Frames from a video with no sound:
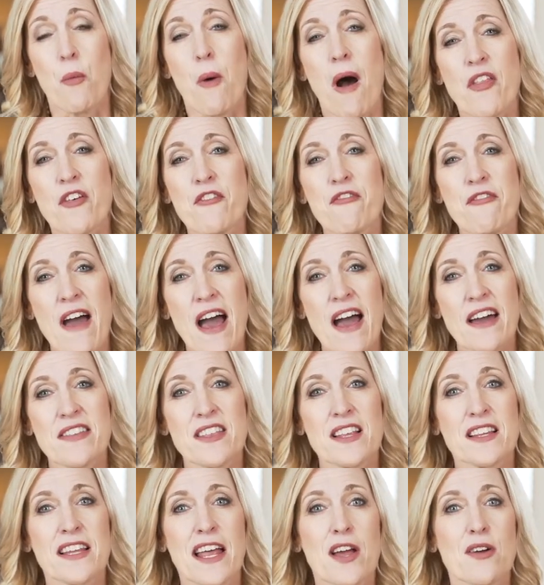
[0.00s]
While the
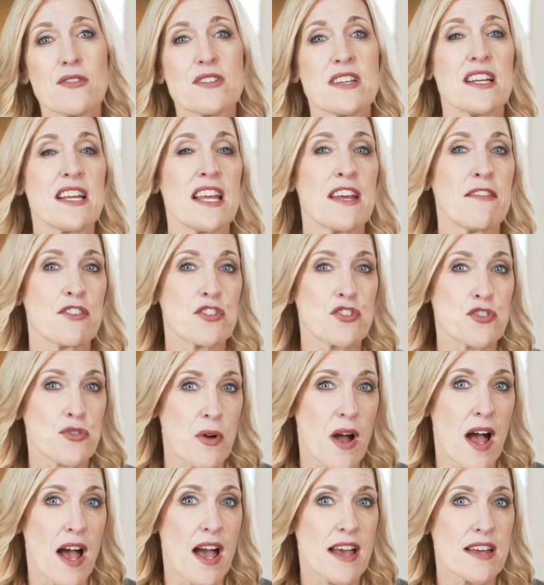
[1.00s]
fact that Leo didn't even
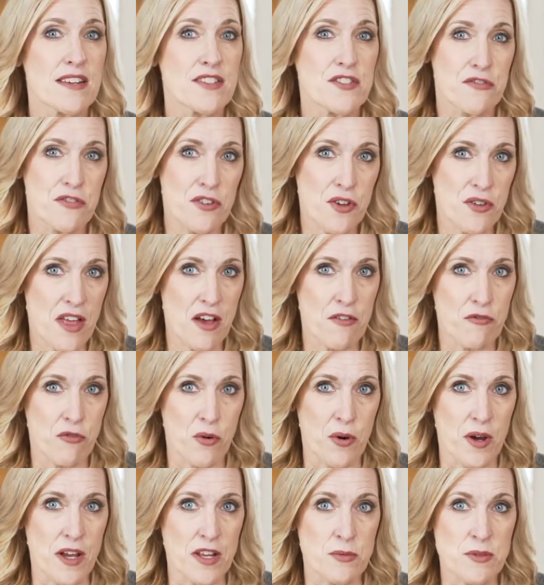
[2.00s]
try to fill that
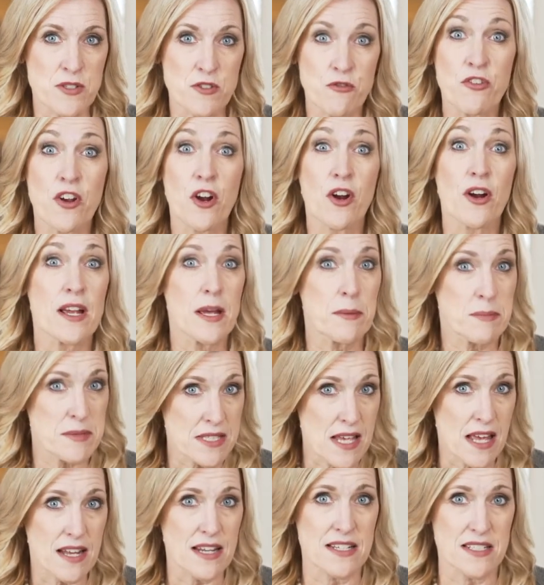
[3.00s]
void was very
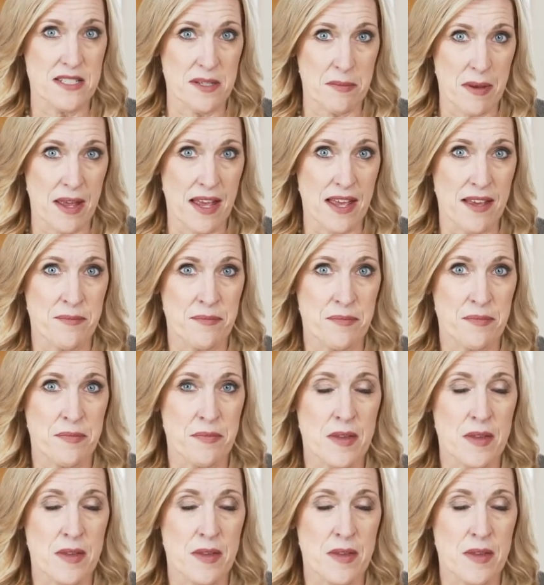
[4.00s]
upsetting to me,